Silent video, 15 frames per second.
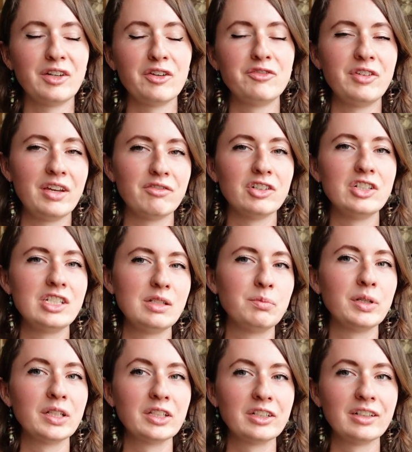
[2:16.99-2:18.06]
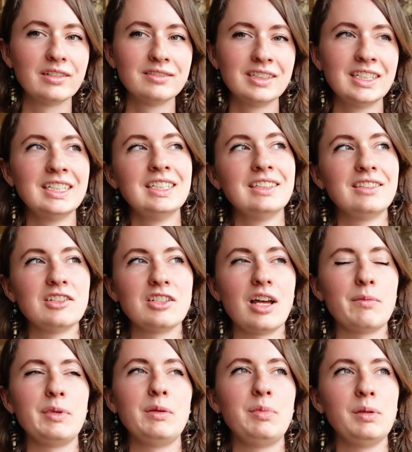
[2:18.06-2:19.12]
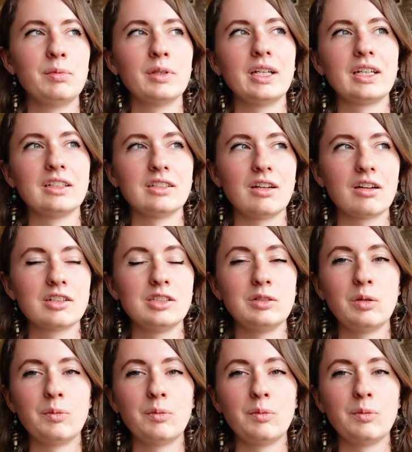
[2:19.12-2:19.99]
favorite de-piller. There's not many people I can talk to